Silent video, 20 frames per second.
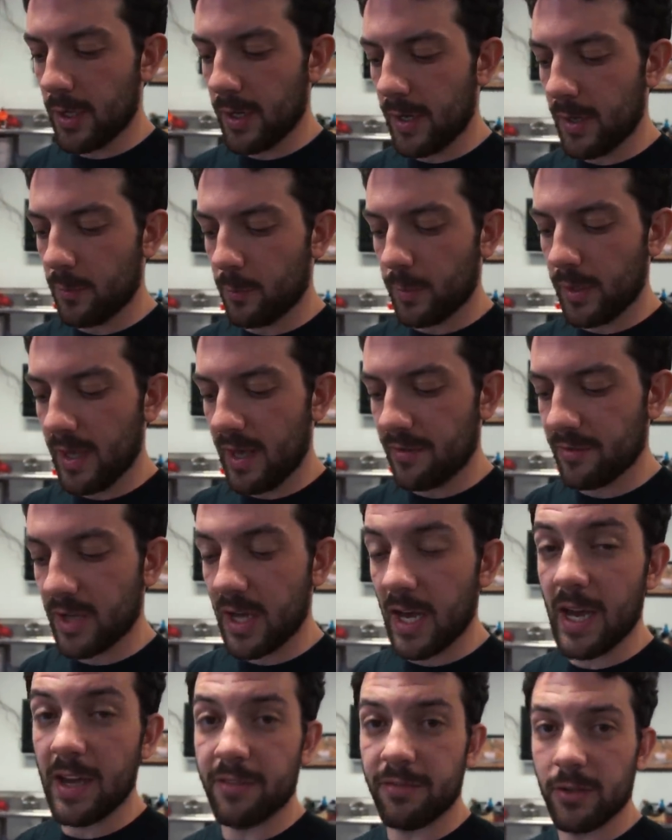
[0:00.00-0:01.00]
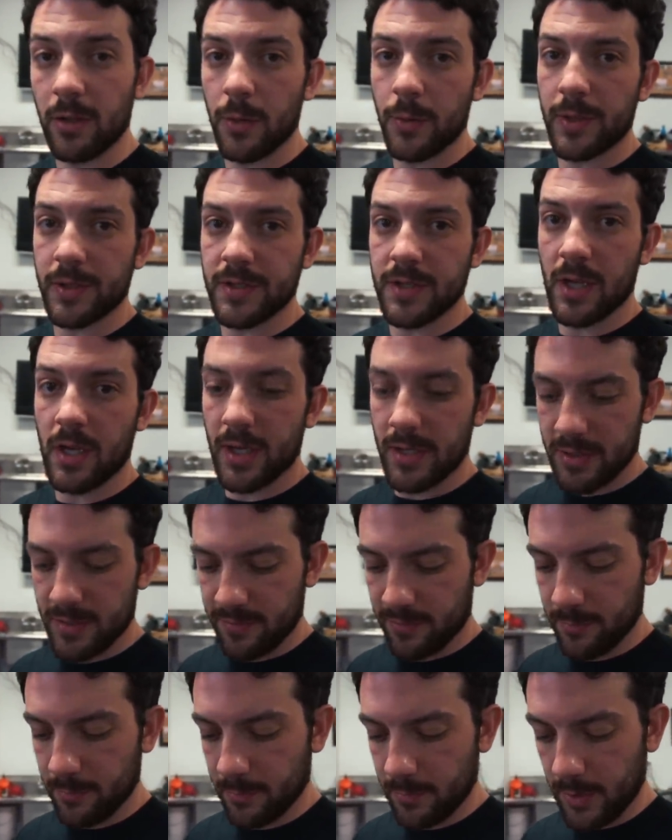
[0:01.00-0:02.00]
on it, and we have a high flow exhaust
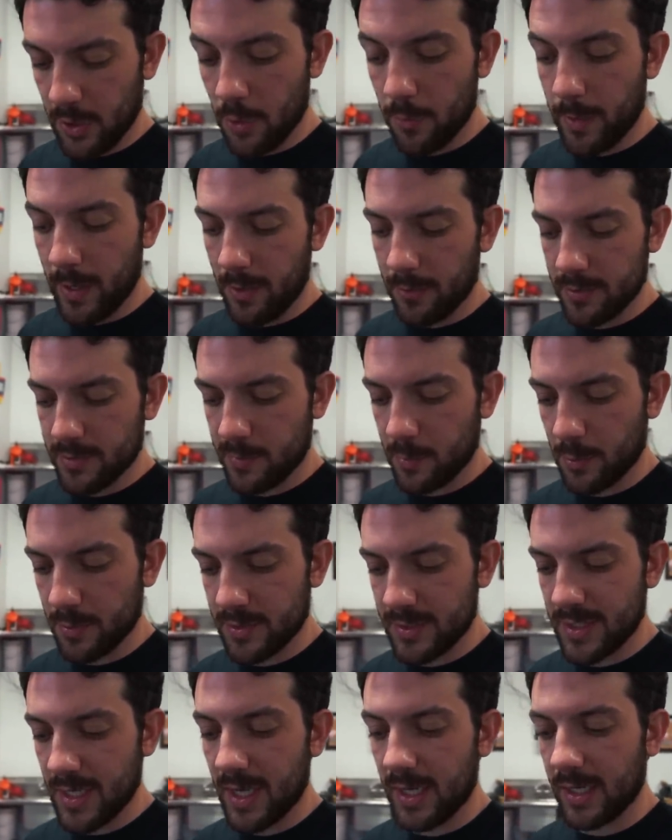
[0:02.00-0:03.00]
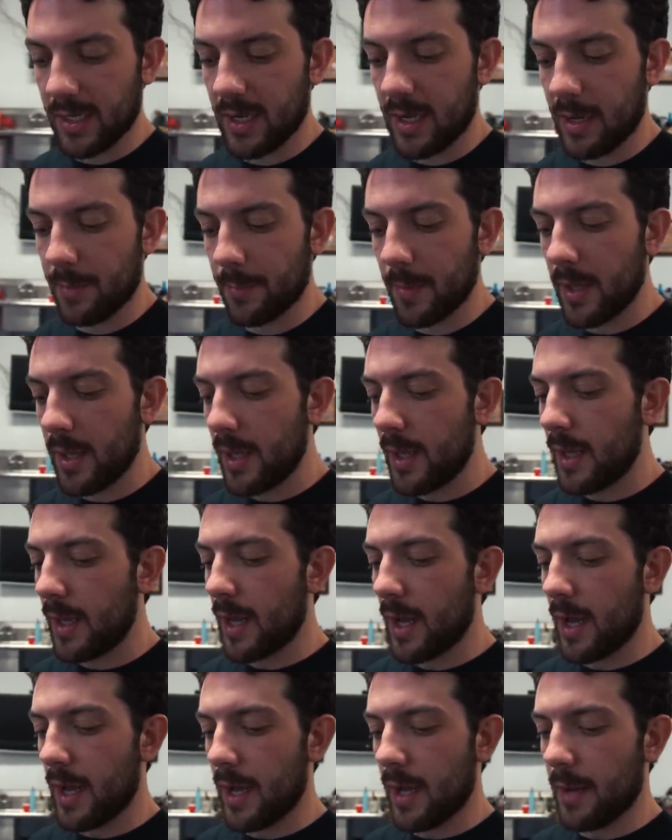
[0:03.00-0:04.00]
from Go Power Sports dot com,
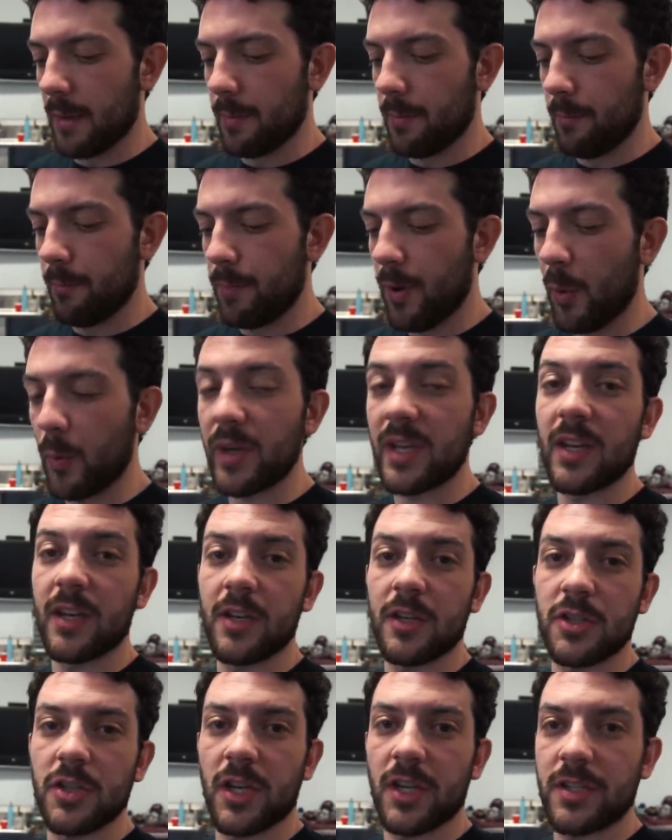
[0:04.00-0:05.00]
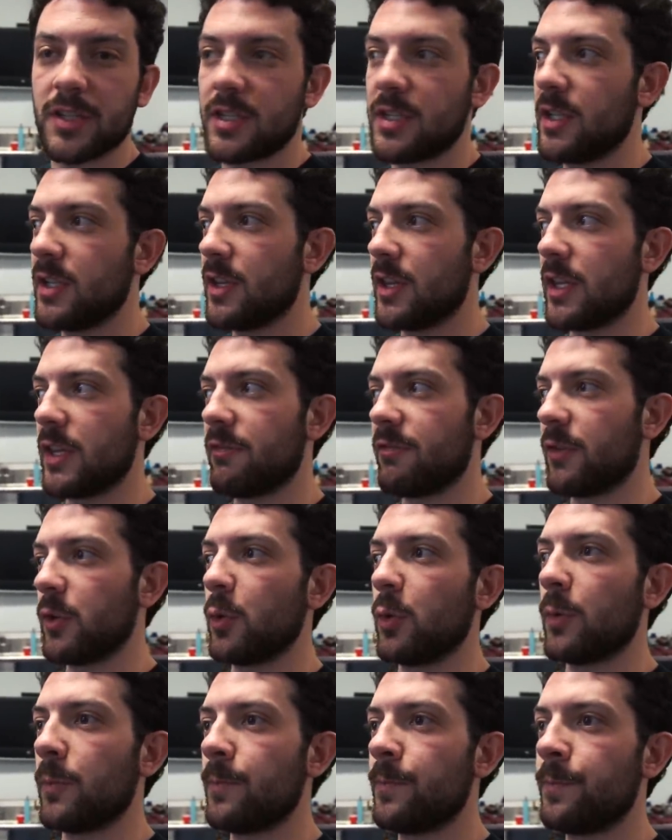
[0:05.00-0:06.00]
uh, but we didn't adjust the
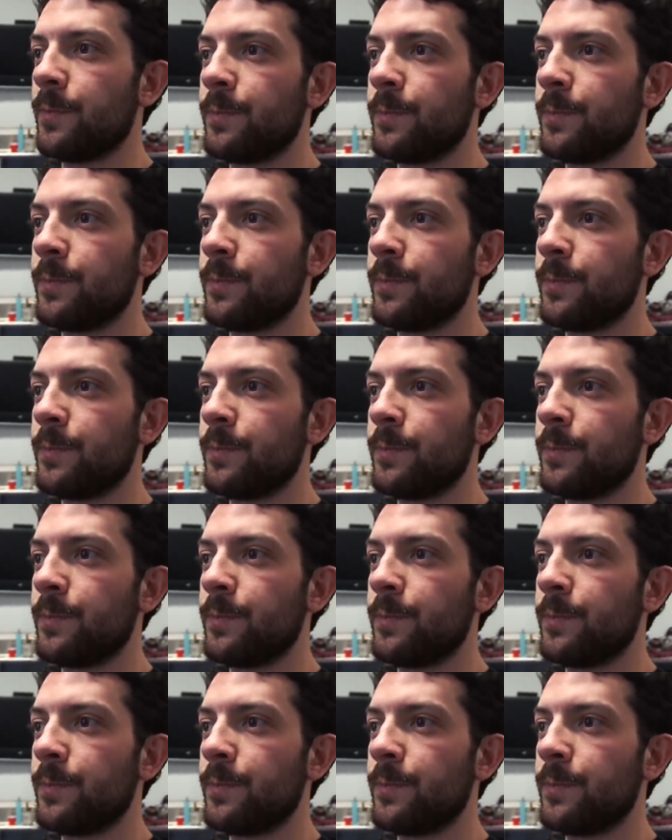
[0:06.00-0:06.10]
fuel.